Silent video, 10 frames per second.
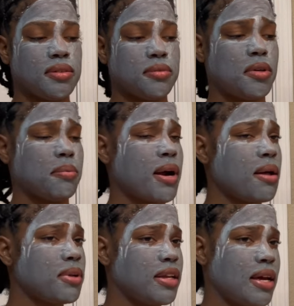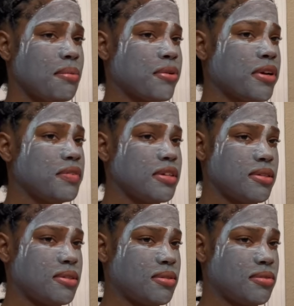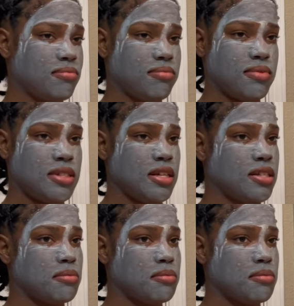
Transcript: well probably that previous six